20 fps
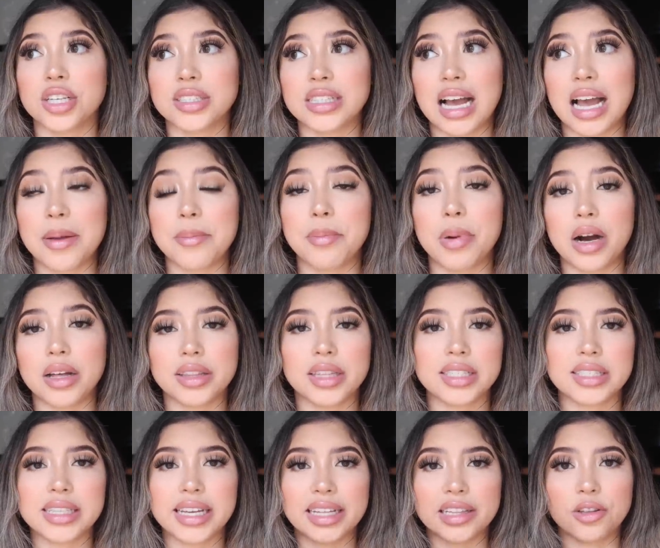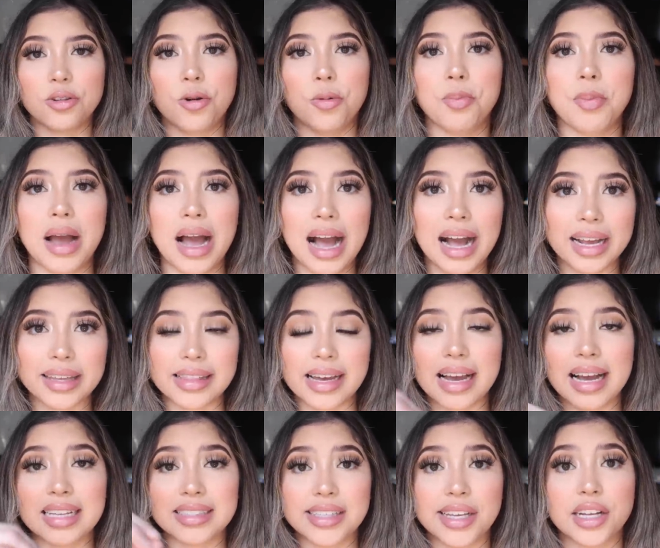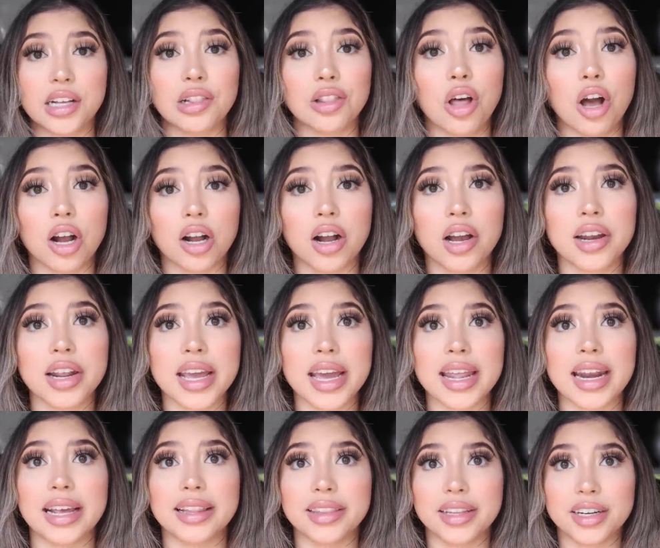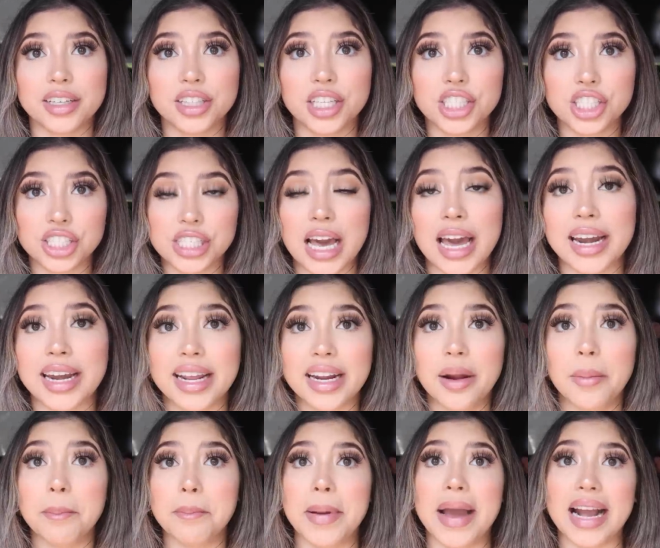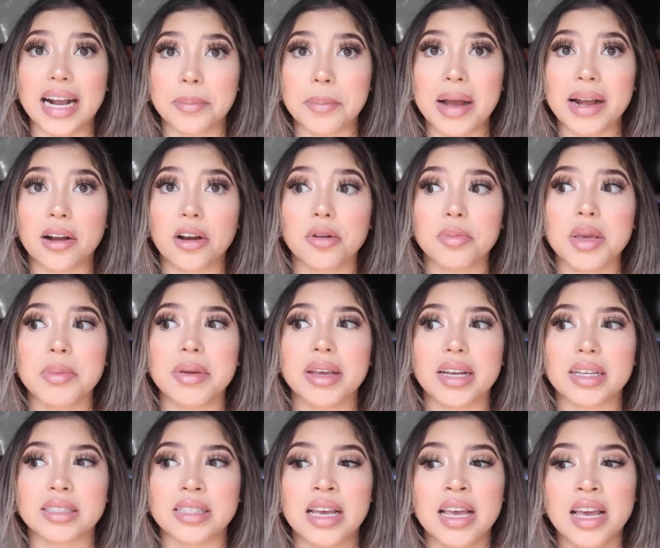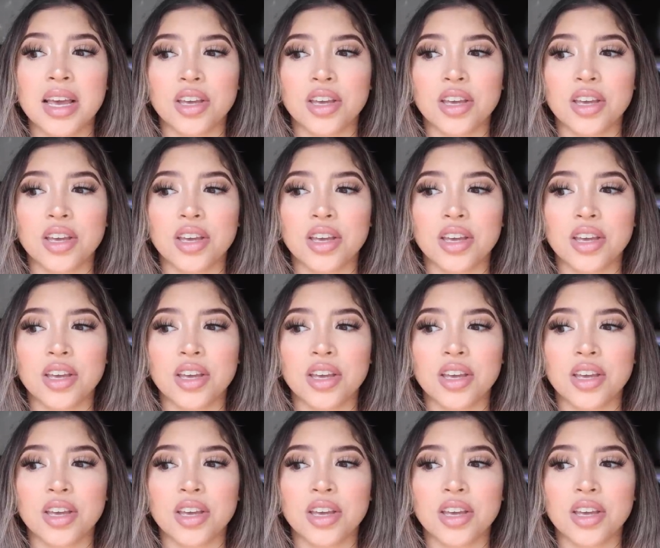is I bought this like little bag that has like a lock on it, and I literally just had it in a backpack on me, because